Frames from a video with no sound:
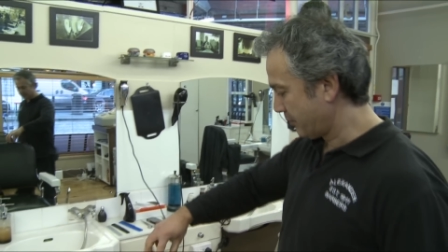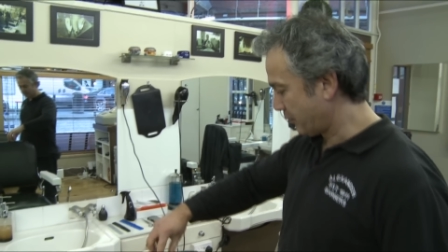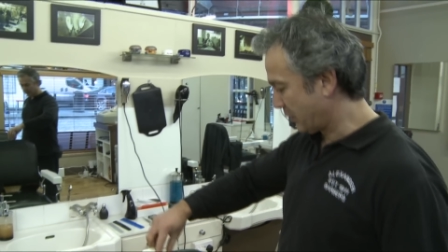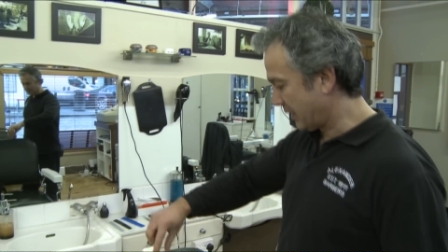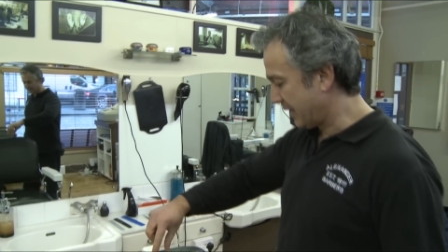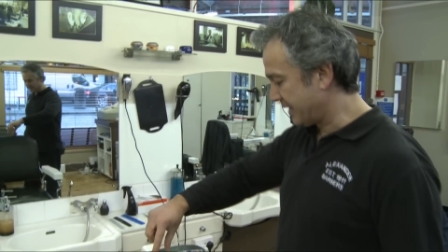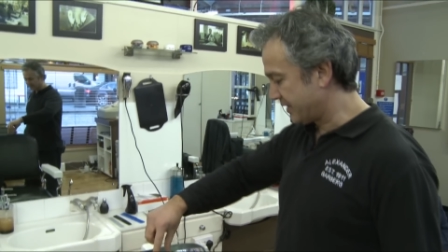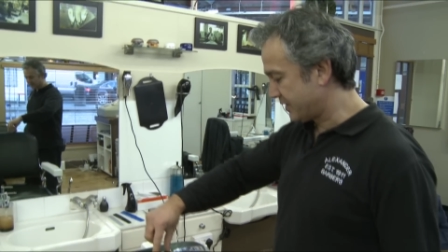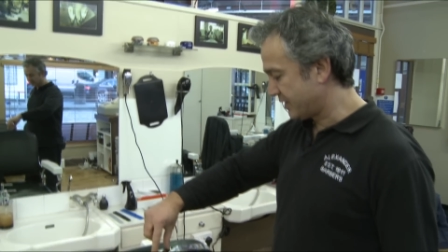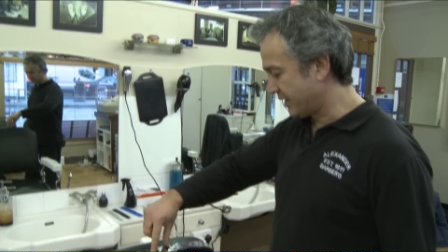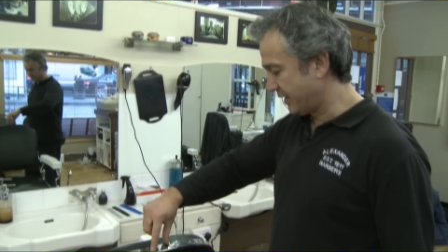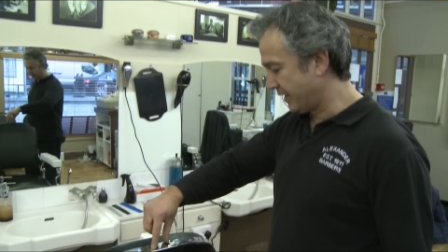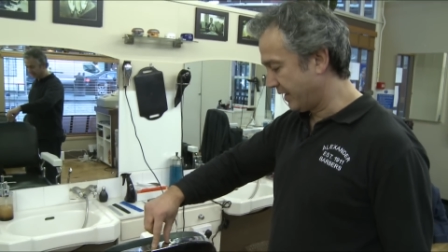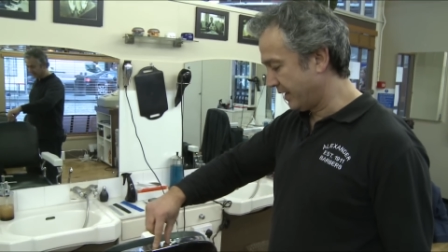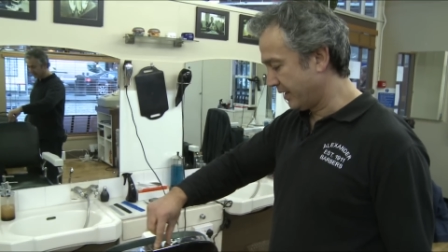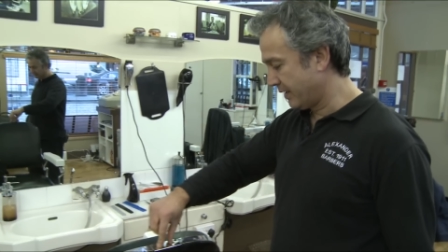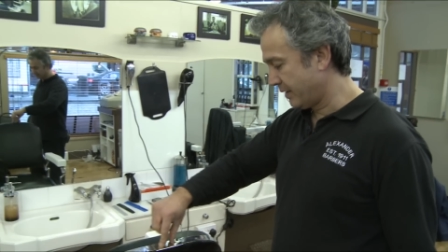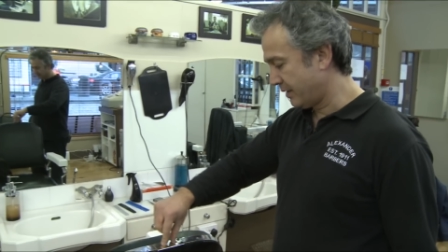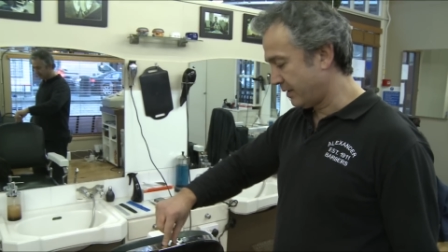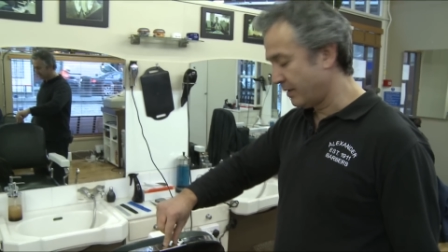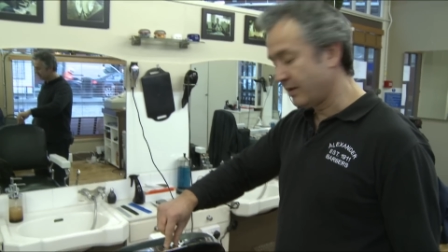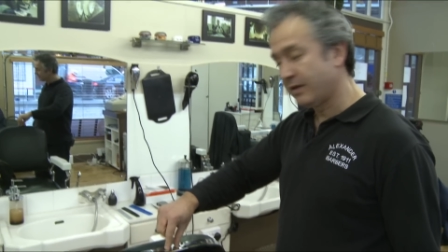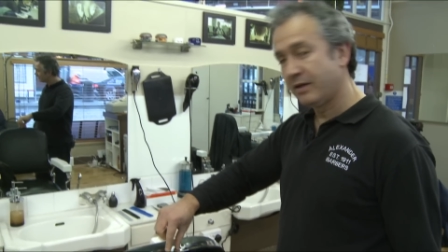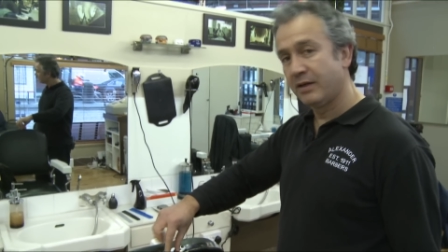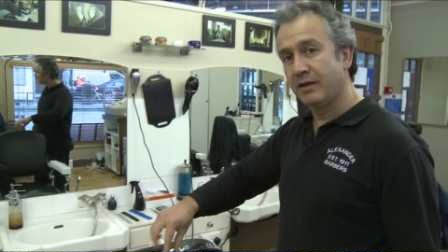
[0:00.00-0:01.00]
place in
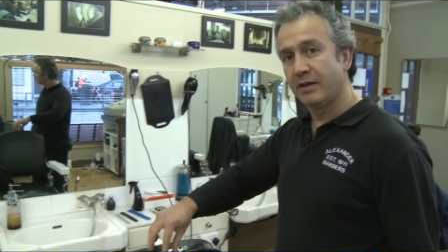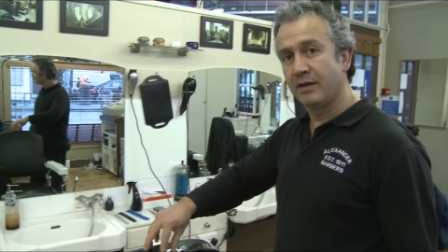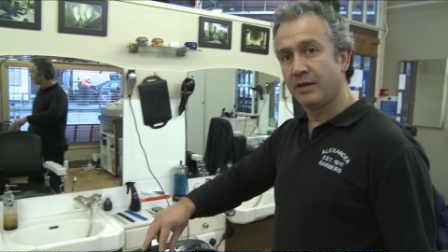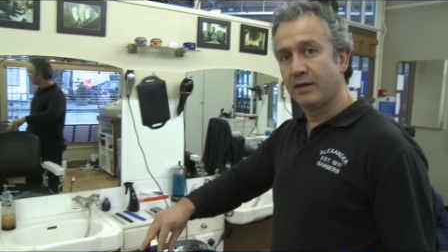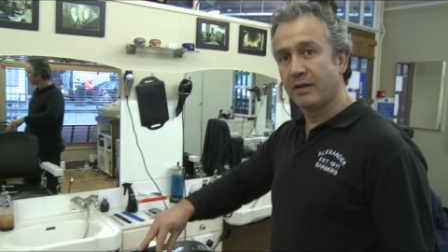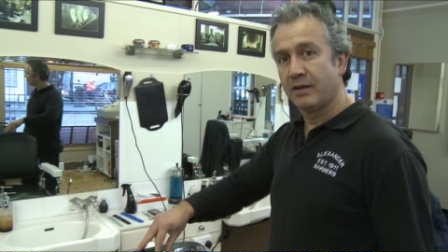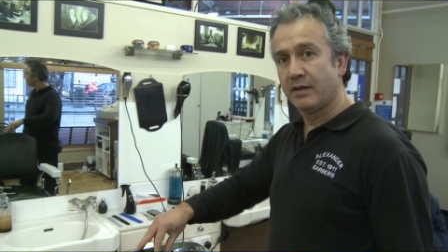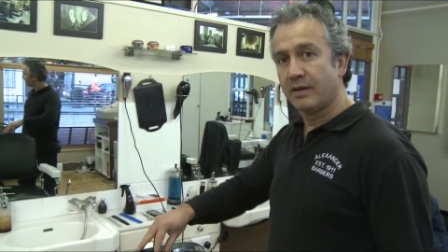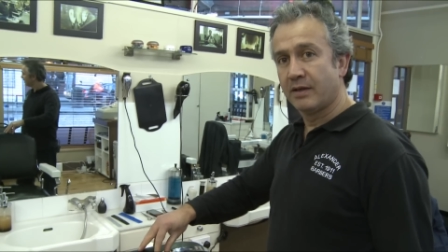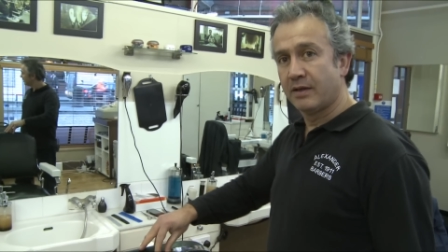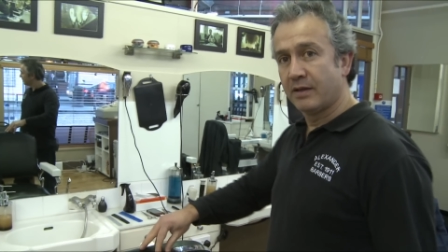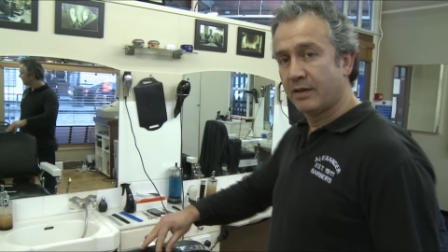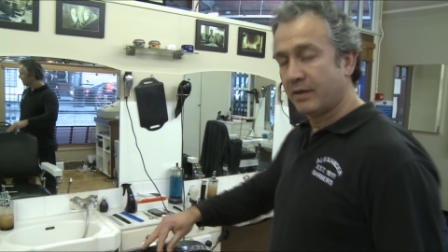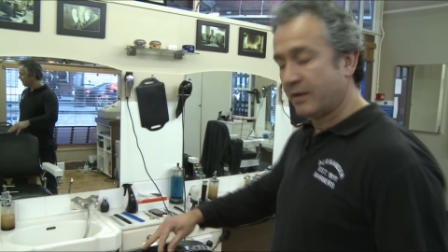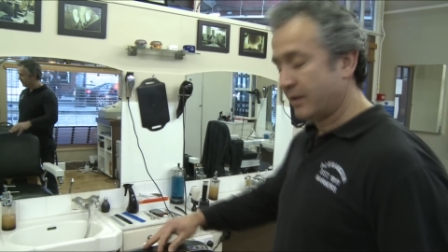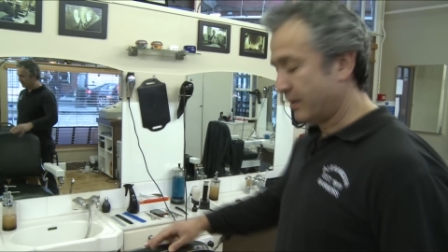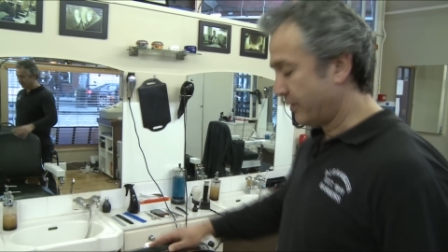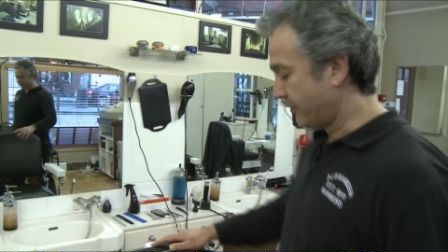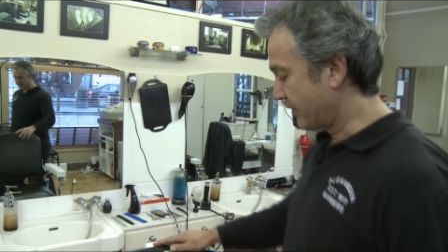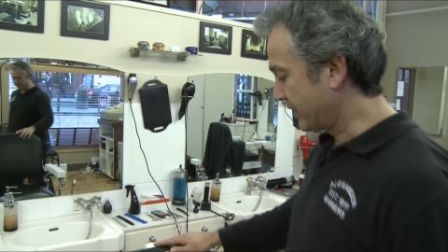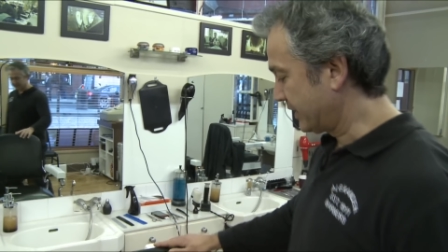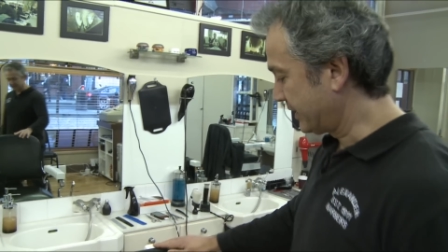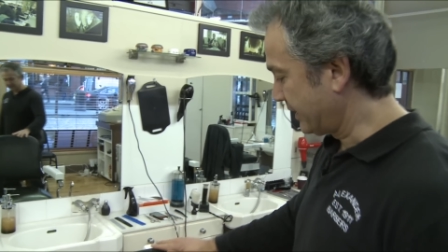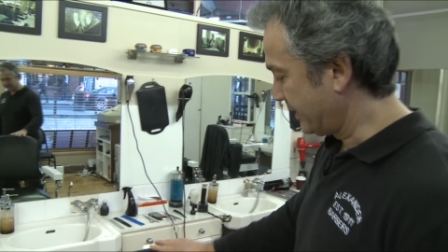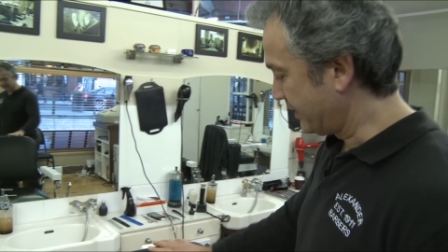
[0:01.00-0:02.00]
here,
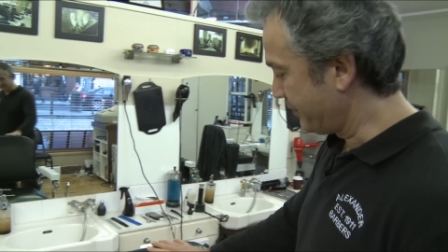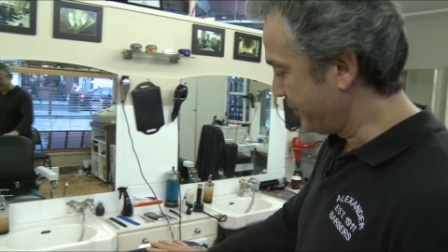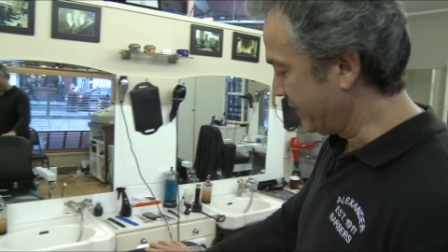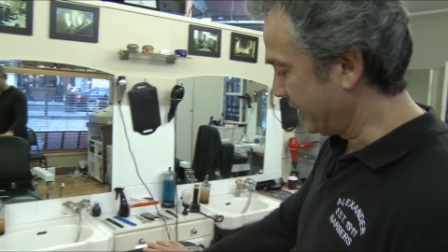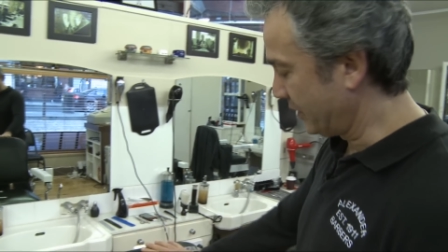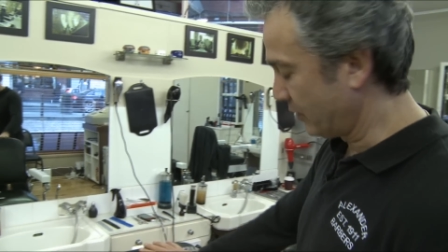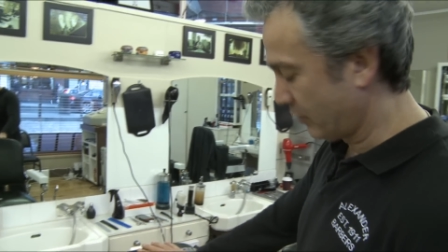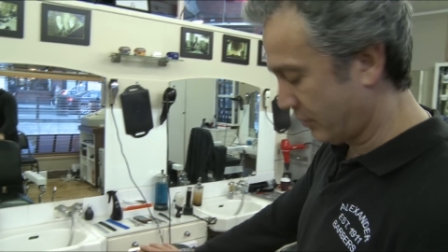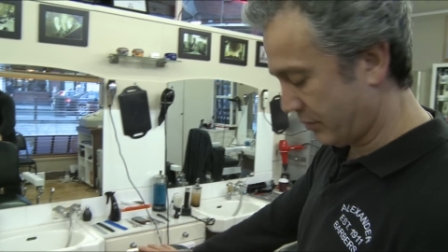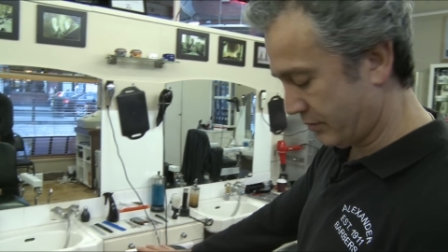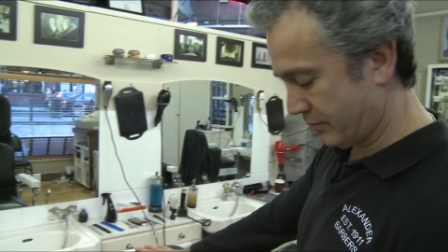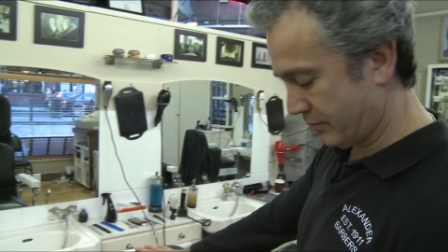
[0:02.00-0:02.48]
right in the middle,